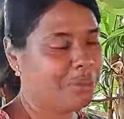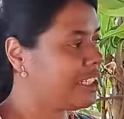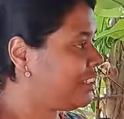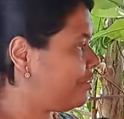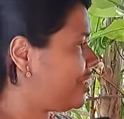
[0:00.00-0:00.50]
to
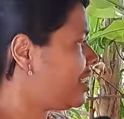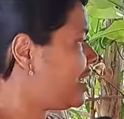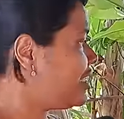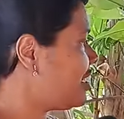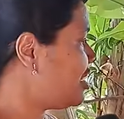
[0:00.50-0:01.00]
be gifted,
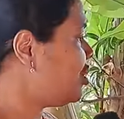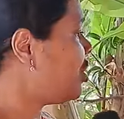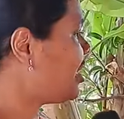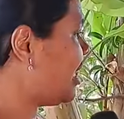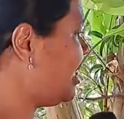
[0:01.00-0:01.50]
I say then
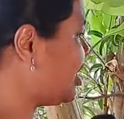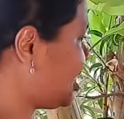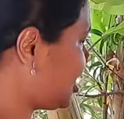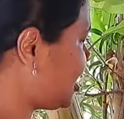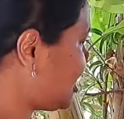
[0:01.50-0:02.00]
you are telling
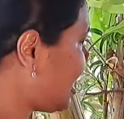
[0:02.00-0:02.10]
Jesus is